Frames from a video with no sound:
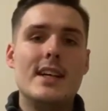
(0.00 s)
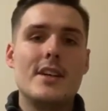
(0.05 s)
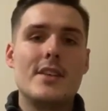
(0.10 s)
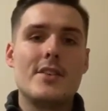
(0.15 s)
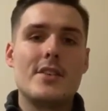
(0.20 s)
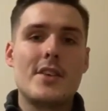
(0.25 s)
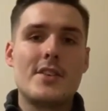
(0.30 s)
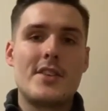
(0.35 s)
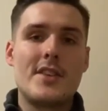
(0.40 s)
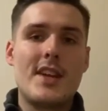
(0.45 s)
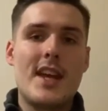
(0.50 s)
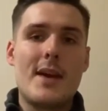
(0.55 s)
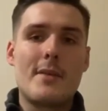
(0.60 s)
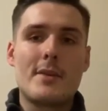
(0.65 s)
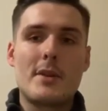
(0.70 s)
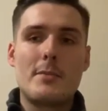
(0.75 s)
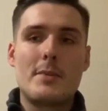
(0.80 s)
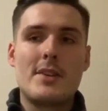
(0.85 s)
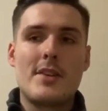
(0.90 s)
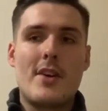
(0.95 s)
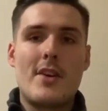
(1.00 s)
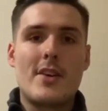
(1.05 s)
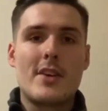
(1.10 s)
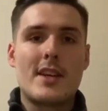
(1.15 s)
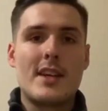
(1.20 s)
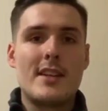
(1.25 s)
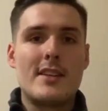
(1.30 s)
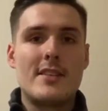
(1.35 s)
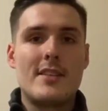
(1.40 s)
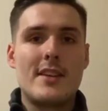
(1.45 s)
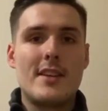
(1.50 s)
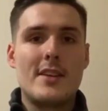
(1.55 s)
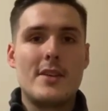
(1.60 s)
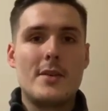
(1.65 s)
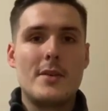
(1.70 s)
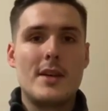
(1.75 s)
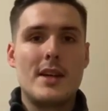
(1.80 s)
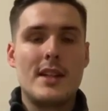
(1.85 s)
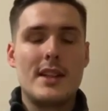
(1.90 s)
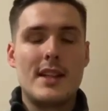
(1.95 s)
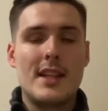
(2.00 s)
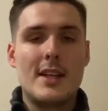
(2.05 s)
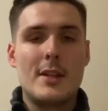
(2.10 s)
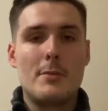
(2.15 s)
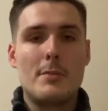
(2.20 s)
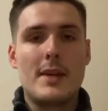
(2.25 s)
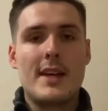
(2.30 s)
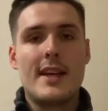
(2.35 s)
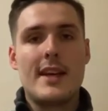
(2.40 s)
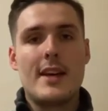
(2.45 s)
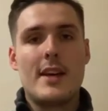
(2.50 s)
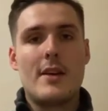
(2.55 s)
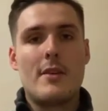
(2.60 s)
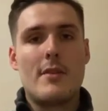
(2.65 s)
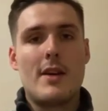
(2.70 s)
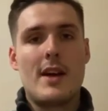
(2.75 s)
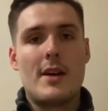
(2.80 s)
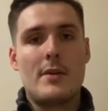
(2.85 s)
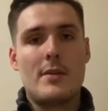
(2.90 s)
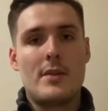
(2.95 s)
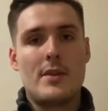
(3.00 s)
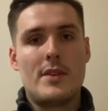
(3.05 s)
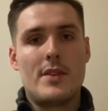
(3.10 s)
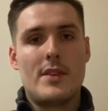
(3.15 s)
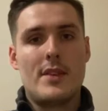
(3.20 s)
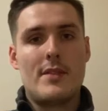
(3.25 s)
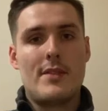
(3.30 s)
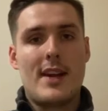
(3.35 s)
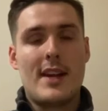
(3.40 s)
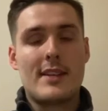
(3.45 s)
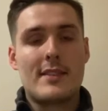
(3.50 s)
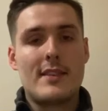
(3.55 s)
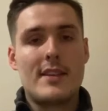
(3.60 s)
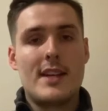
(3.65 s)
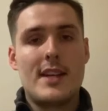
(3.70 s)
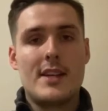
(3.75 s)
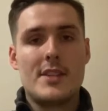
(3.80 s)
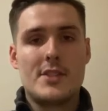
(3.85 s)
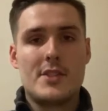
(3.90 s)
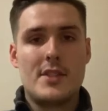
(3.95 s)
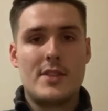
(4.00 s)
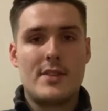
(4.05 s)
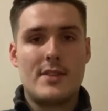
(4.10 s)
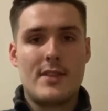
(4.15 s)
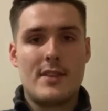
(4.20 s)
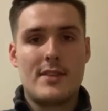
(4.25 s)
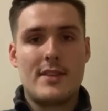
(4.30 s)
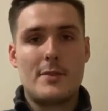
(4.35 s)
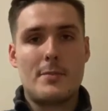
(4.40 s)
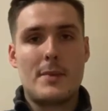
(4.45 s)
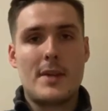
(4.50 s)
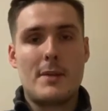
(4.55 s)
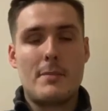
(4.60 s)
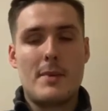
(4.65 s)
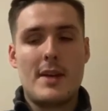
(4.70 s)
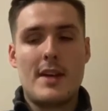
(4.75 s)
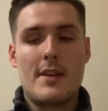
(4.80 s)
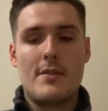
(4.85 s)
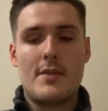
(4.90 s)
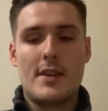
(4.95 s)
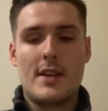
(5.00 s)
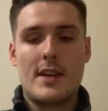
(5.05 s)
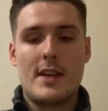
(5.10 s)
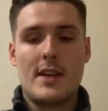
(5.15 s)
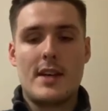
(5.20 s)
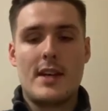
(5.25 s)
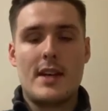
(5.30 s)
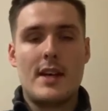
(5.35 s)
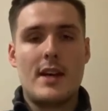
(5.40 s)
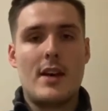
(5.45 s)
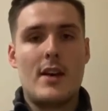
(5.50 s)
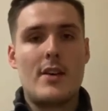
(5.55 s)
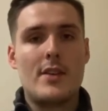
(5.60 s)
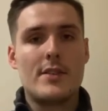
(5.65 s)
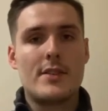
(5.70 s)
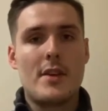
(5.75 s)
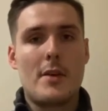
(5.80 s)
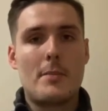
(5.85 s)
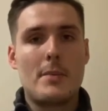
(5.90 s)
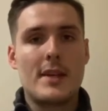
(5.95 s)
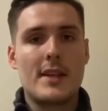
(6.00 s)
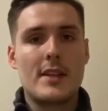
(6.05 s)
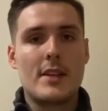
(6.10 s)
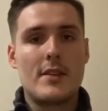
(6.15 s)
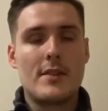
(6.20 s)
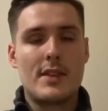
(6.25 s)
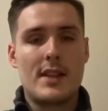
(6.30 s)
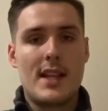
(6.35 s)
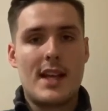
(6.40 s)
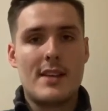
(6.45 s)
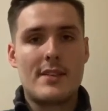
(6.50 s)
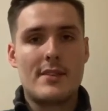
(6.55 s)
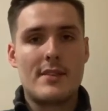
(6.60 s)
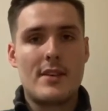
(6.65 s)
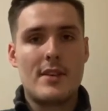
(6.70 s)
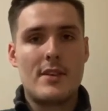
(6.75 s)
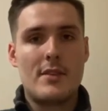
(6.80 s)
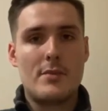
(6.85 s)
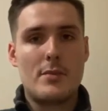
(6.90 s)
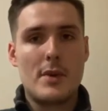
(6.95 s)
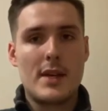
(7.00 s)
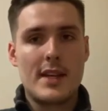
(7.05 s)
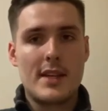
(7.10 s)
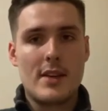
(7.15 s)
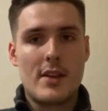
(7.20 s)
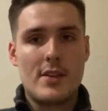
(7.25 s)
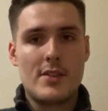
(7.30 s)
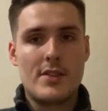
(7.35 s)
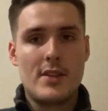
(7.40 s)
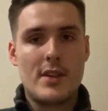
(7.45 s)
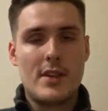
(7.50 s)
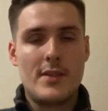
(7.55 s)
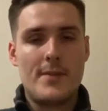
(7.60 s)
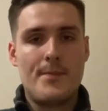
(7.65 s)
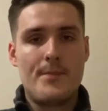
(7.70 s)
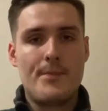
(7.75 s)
So today I'm going to be talking to you a little bit around the vaccinations, as it's been a bit of a hot topic of the last sort of week or so.